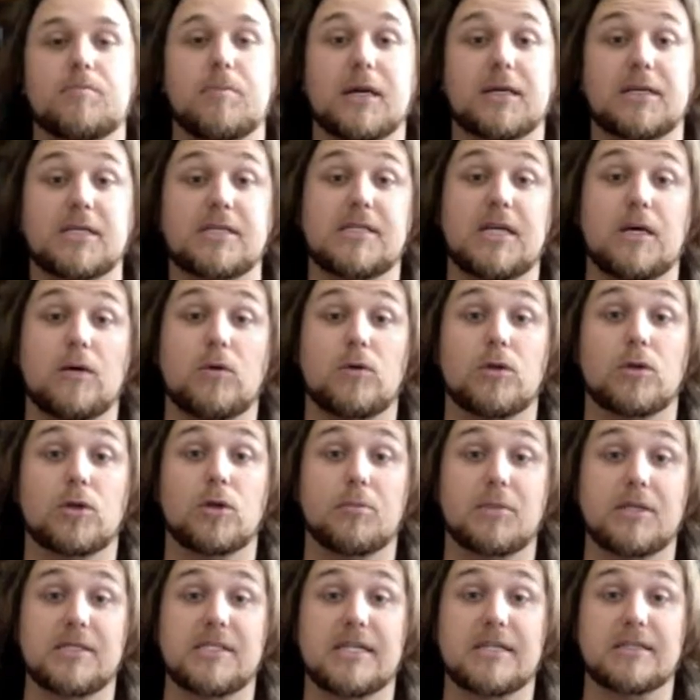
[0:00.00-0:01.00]
back to town a
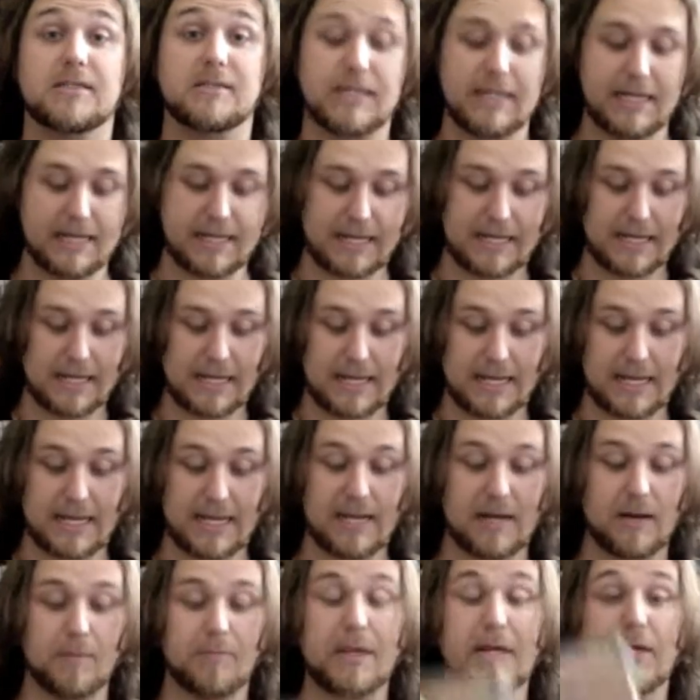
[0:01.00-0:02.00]
couple of days later,
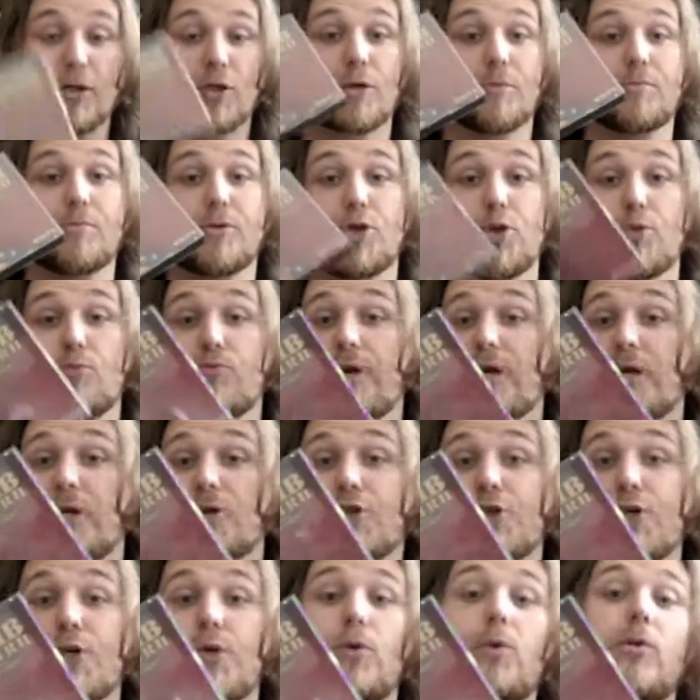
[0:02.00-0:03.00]
and I picked up Tomb Raider
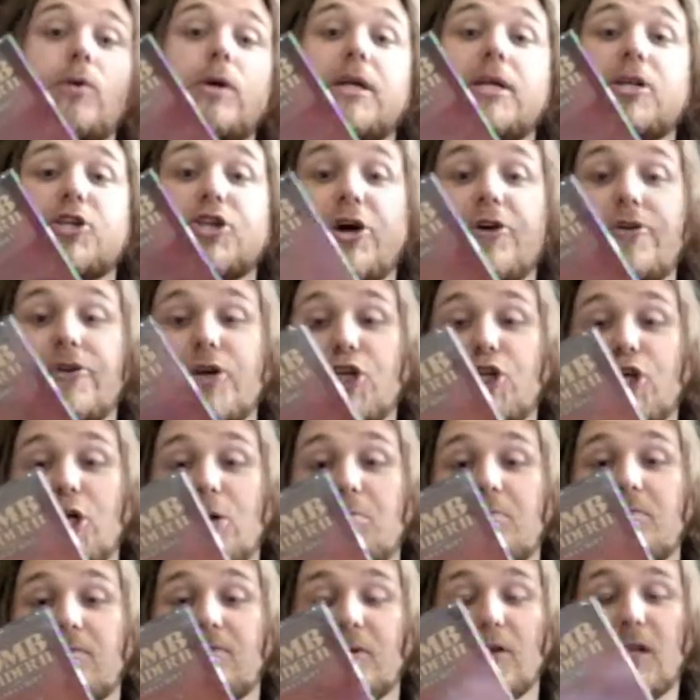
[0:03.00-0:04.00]
2 in a charity
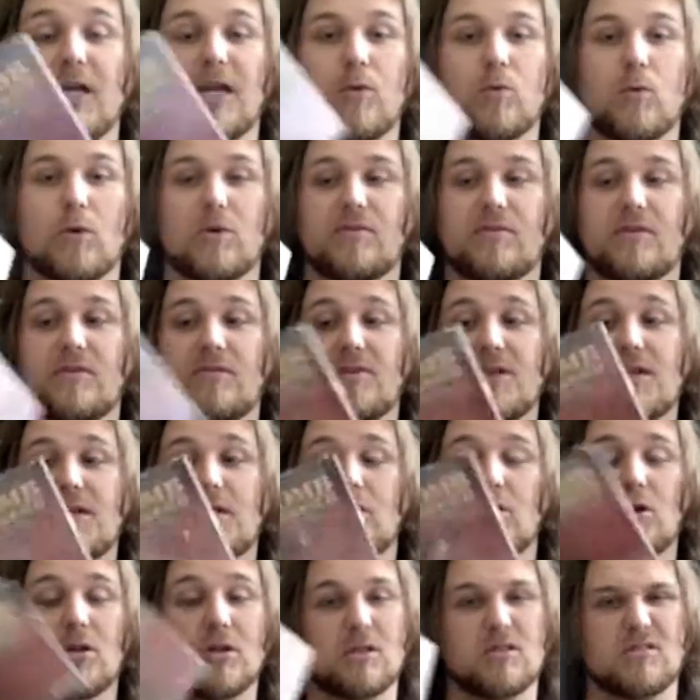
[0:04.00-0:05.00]
shop for like $1.50.
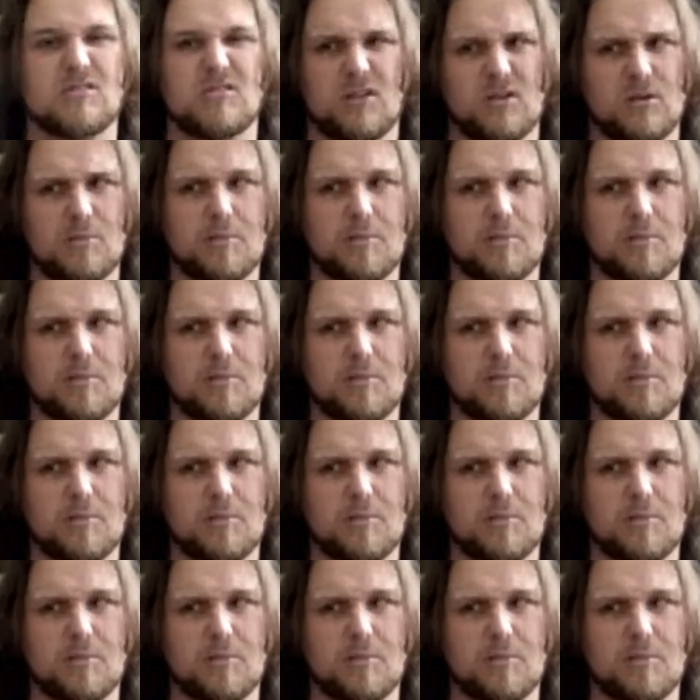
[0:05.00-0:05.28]
Got this on